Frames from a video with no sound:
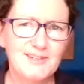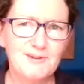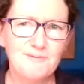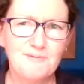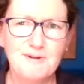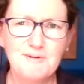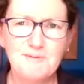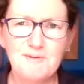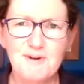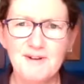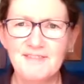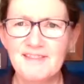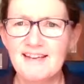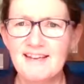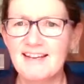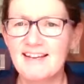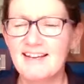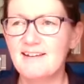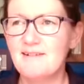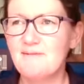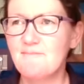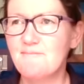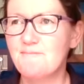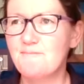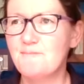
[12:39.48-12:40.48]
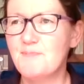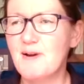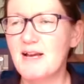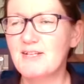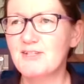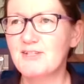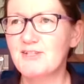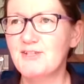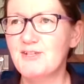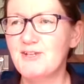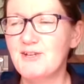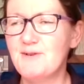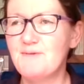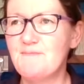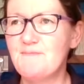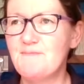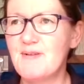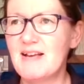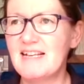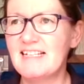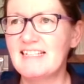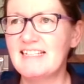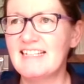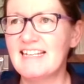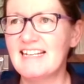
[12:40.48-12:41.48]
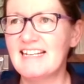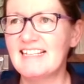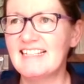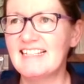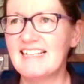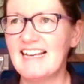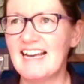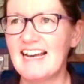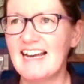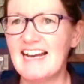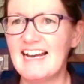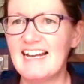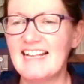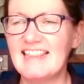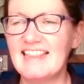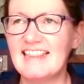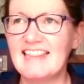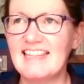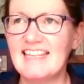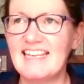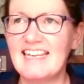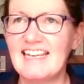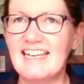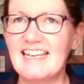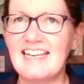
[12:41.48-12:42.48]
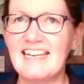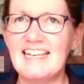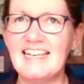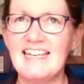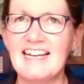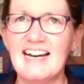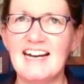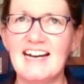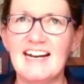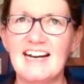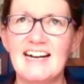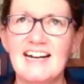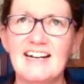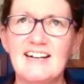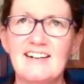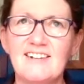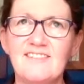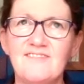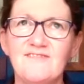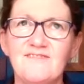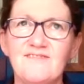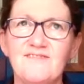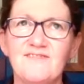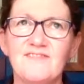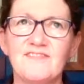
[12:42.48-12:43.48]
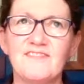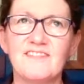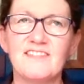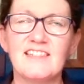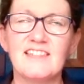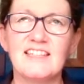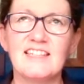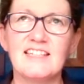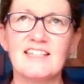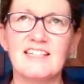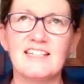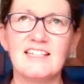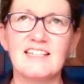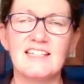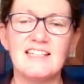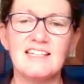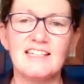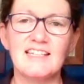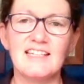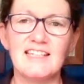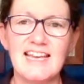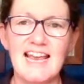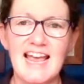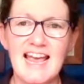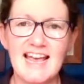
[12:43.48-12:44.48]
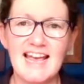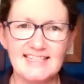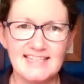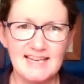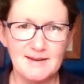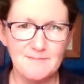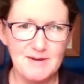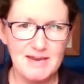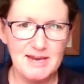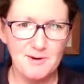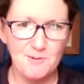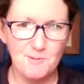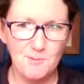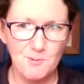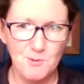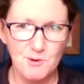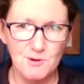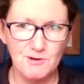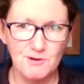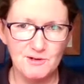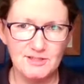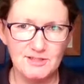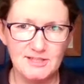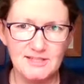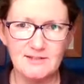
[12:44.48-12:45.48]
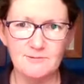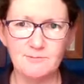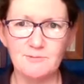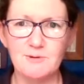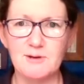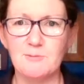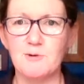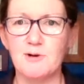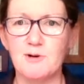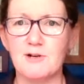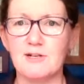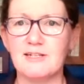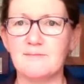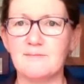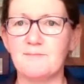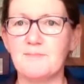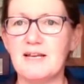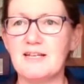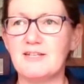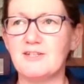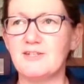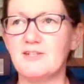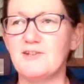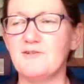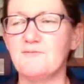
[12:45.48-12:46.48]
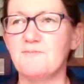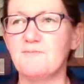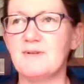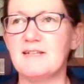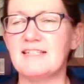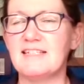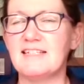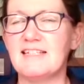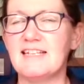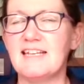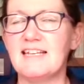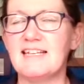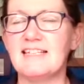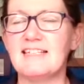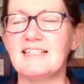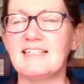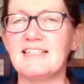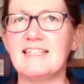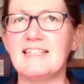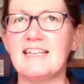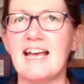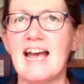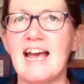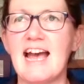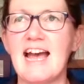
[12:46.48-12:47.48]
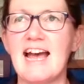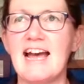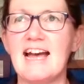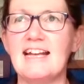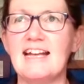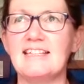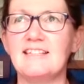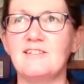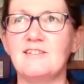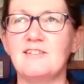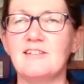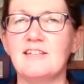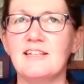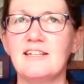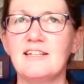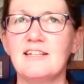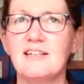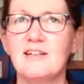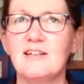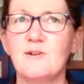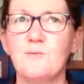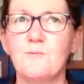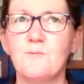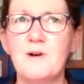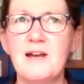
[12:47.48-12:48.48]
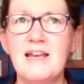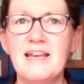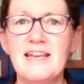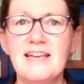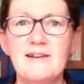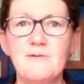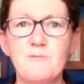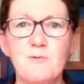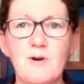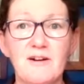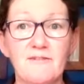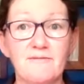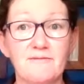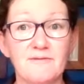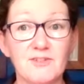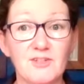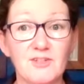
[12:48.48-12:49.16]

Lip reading: we won the best new business at the SME Awards. We won best new business, and we were